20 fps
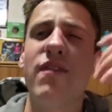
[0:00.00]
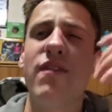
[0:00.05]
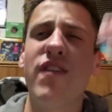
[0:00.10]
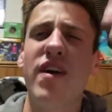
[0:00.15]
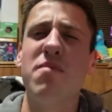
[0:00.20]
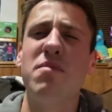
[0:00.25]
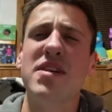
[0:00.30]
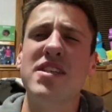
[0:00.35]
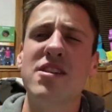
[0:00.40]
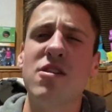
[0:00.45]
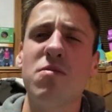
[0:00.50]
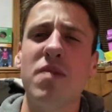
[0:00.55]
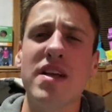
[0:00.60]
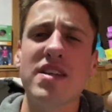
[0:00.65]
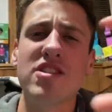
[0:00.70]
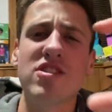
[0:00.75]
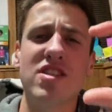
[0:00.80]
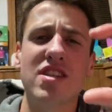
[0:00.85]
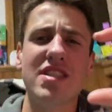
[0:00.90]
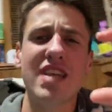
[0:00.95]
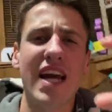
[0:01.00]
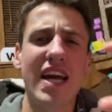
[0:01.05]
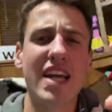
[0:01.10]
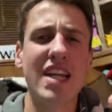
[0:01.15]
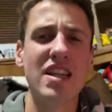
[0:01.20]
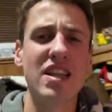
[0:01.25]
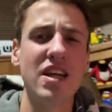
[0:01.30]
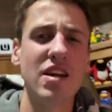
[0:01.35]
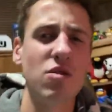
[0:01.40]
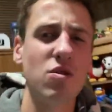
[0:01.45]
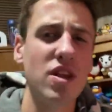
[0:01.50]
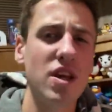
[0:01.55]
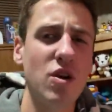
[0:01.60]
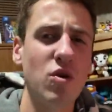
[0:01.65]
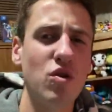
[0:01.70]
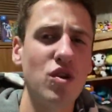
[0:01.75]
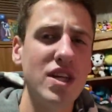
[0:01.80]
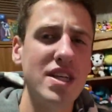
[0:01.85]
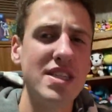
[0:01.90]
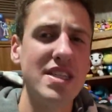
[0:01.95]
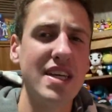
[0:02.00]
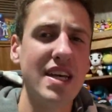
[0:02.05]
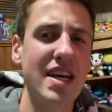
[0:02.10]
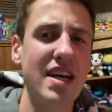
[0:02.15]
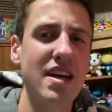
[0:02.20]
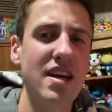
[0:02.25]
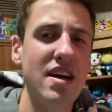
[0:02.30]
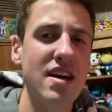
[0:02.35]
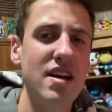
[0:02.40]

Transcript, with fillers: if I missed your message because I can literally only see